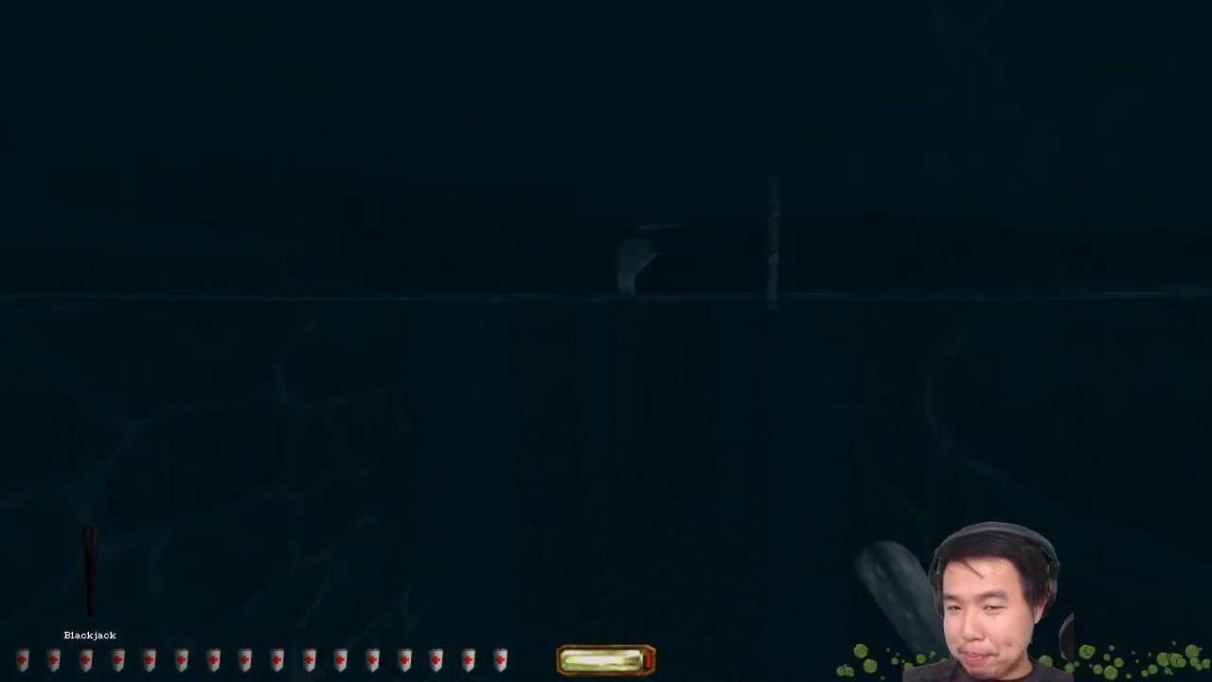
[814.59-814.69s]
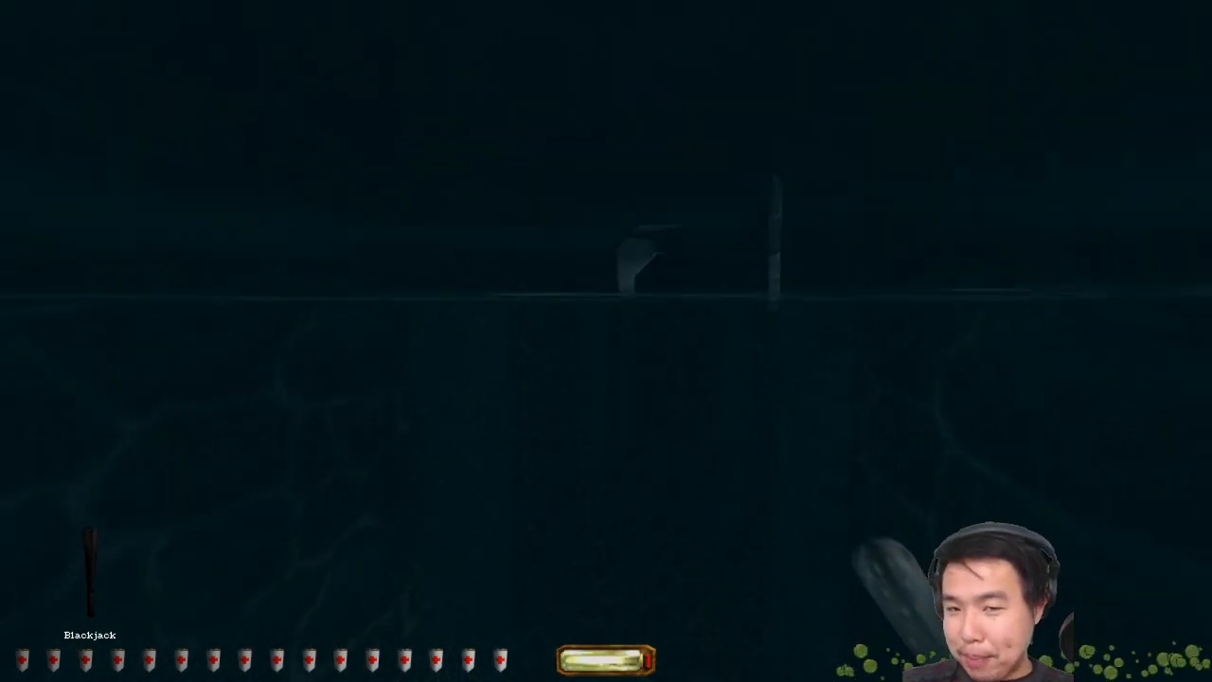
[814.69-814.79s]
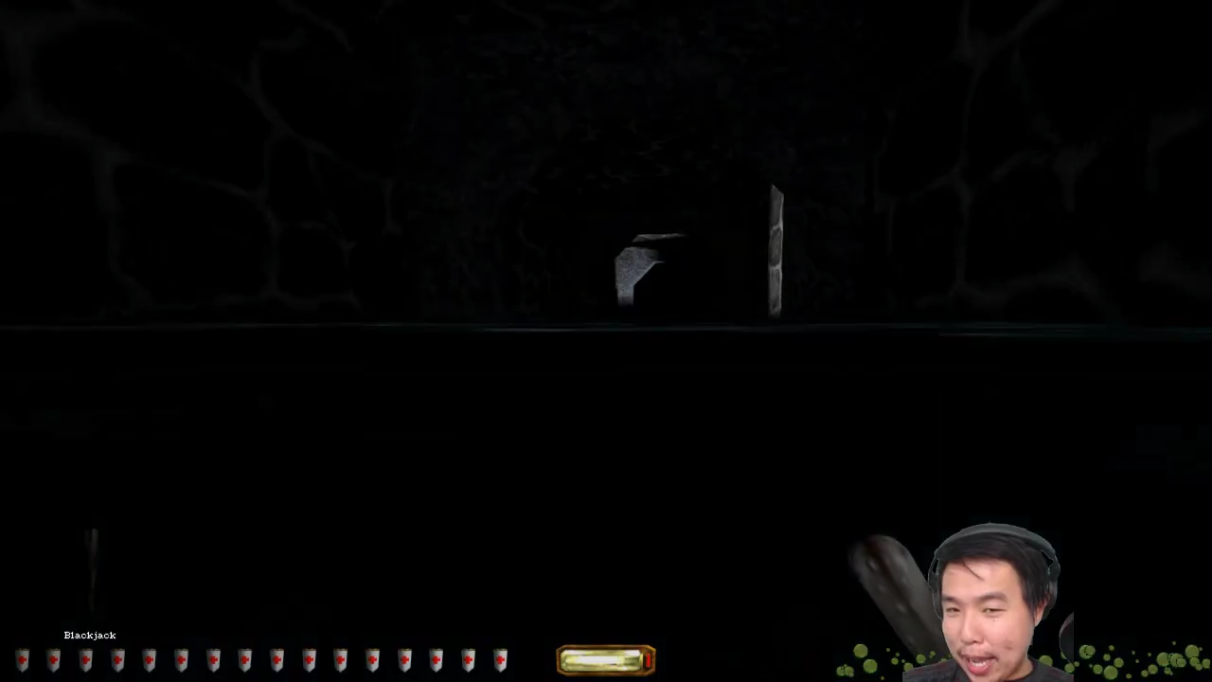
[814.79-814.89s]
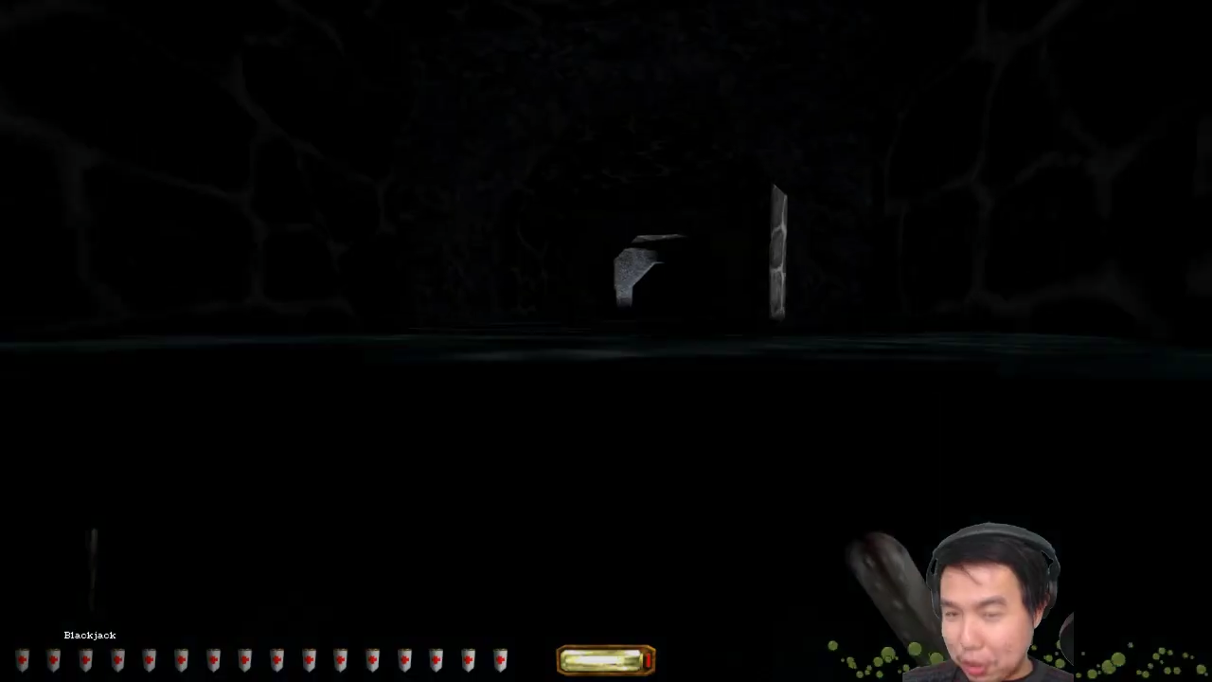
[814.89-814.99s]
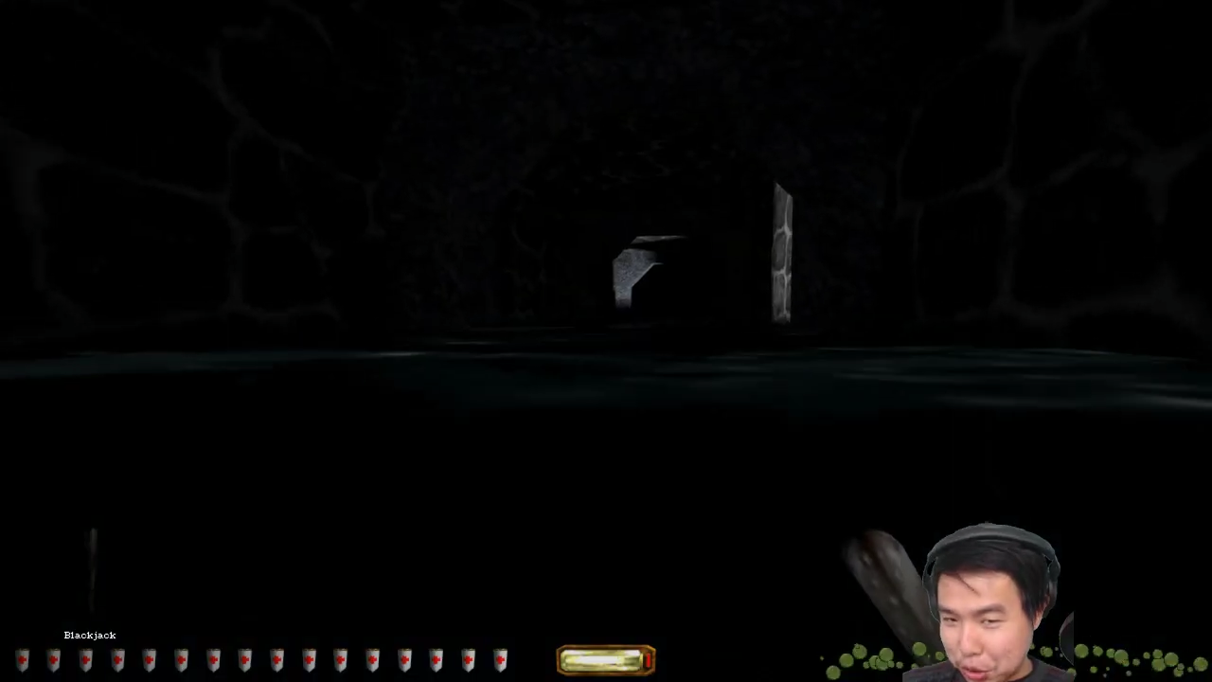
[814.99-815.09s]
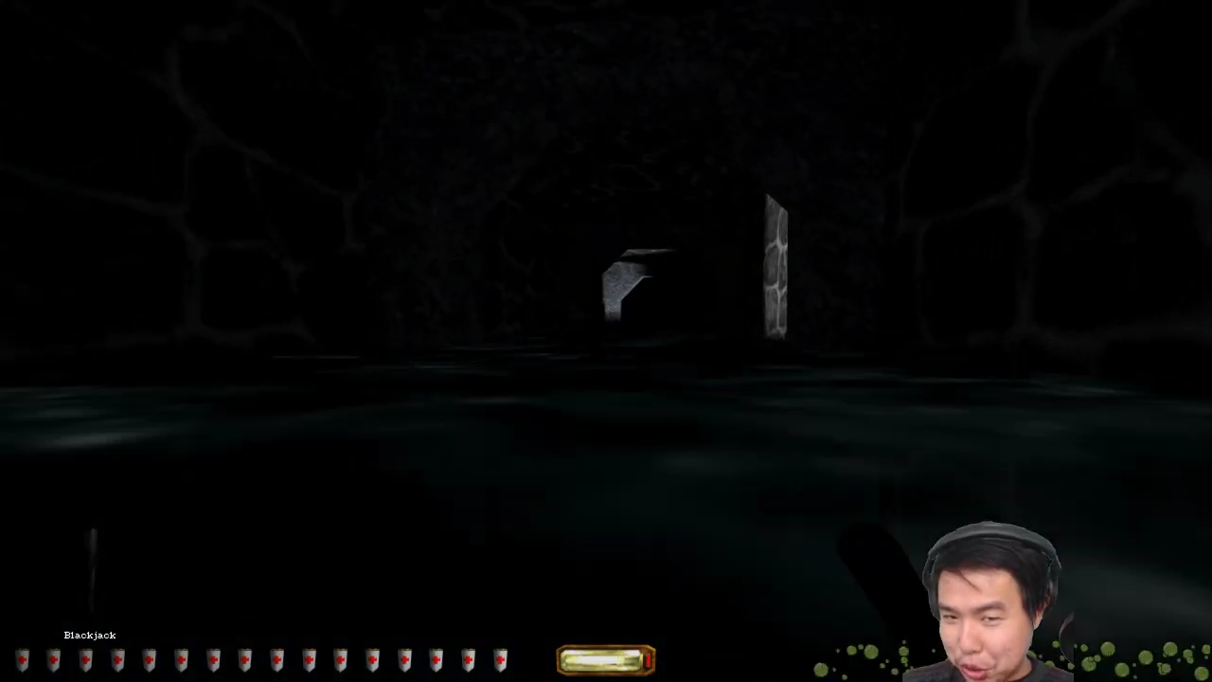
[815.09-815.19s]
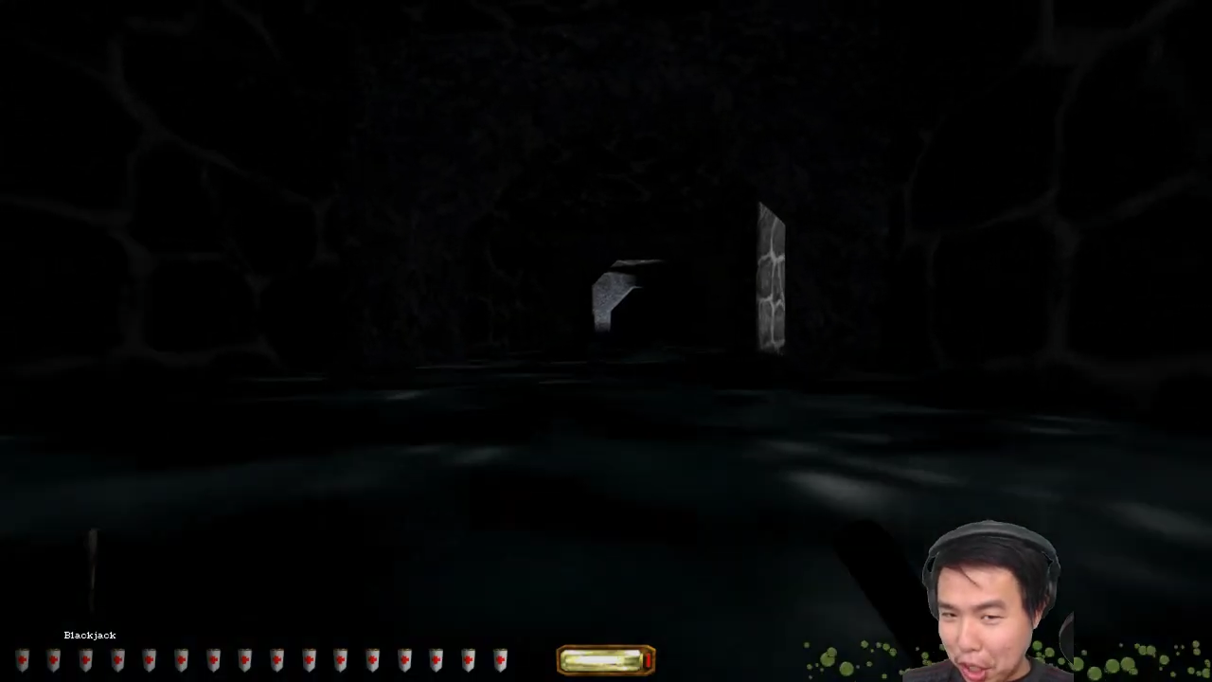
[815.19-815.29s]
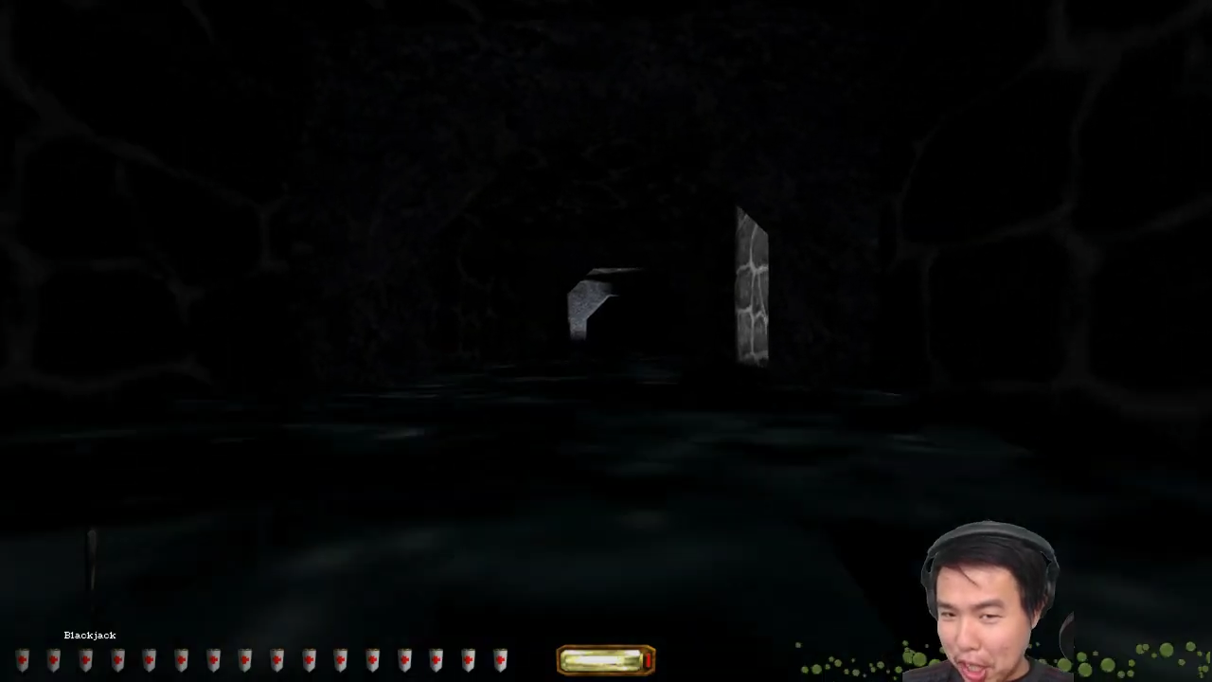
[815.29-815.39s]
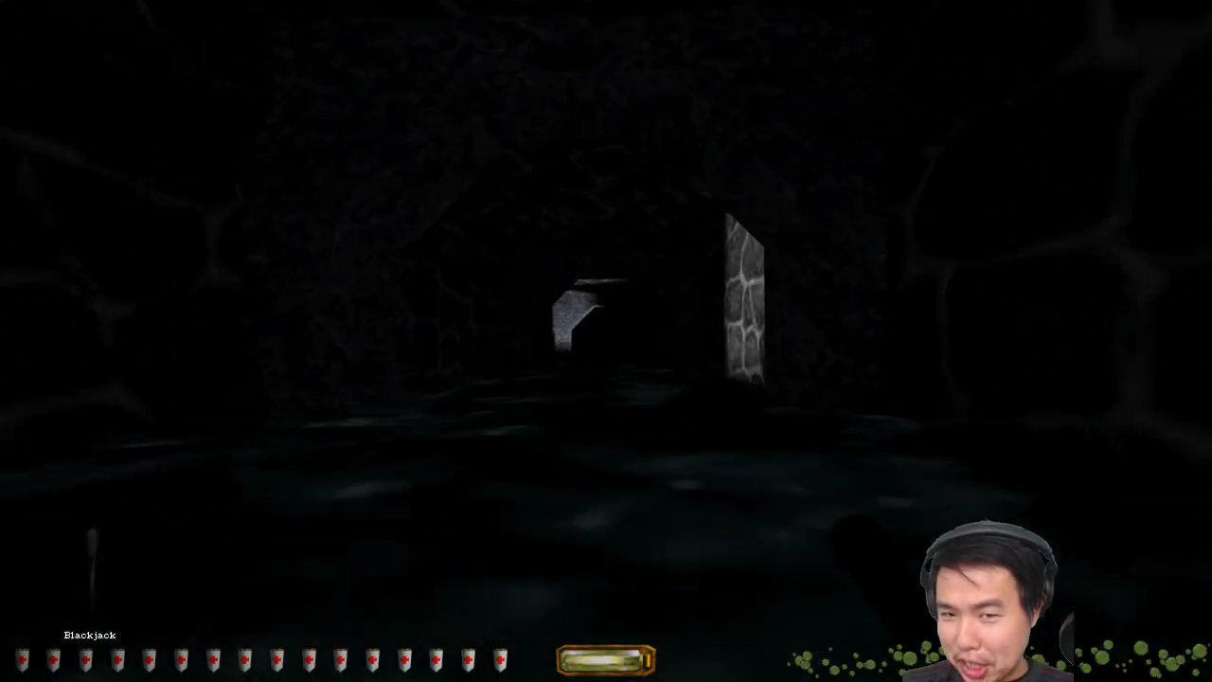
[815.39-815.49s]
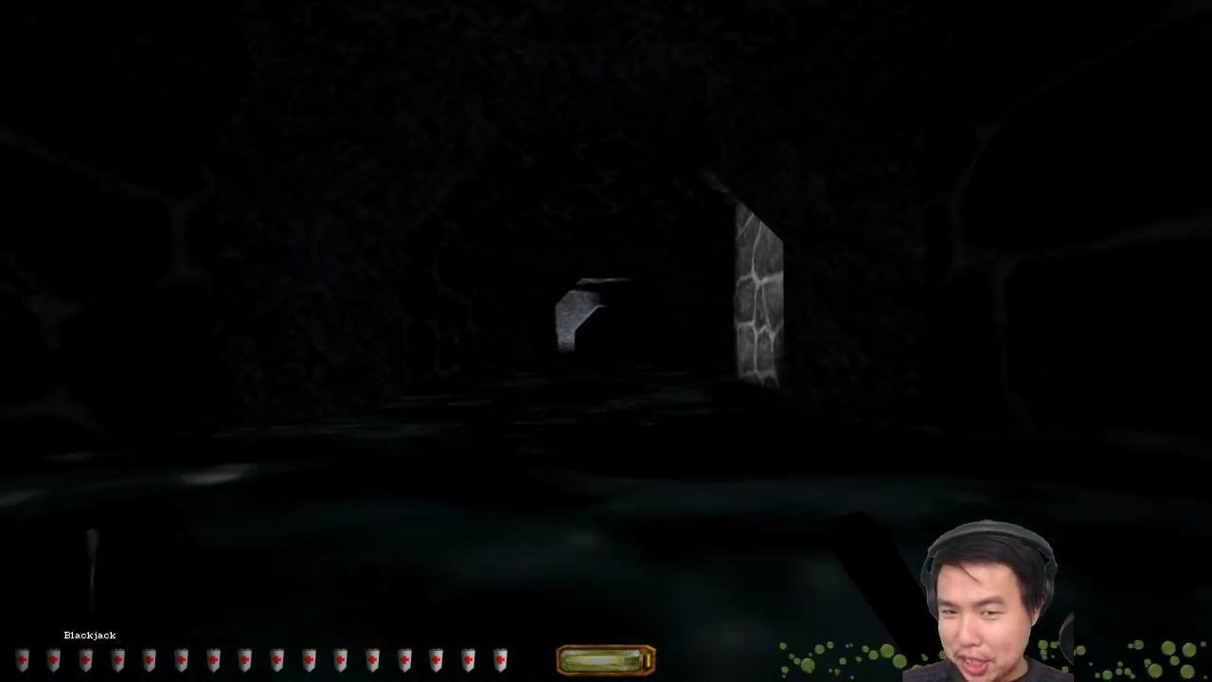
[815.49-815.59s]

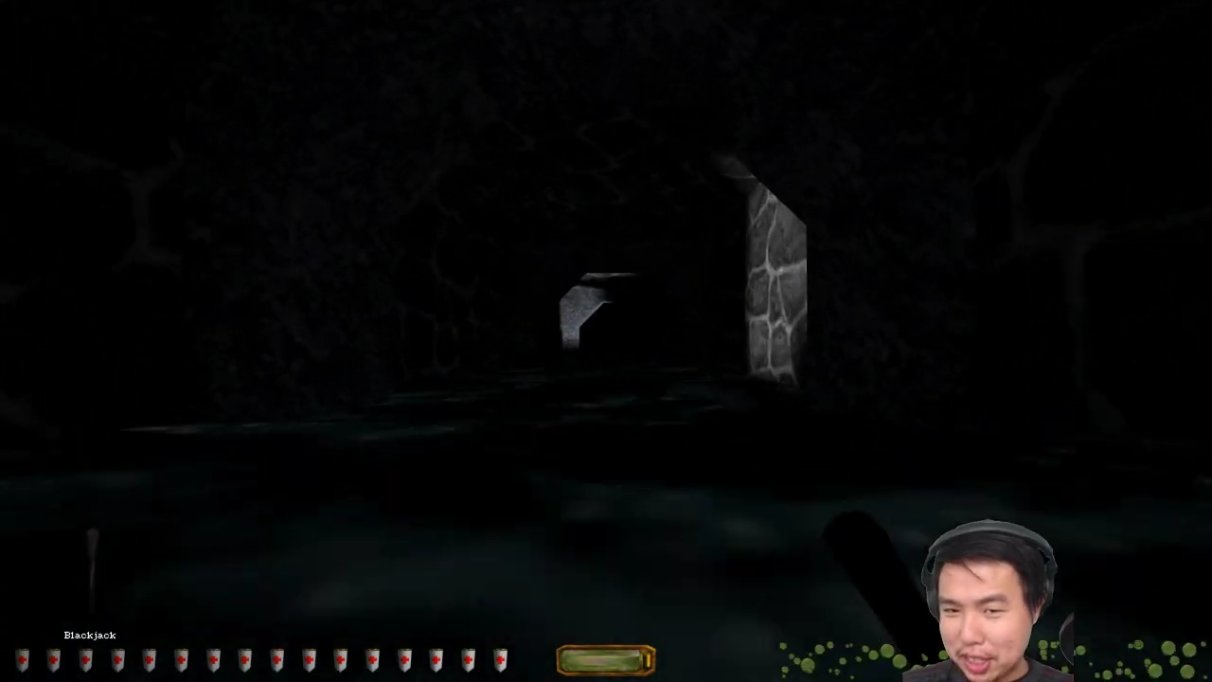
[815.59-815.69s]
BioShock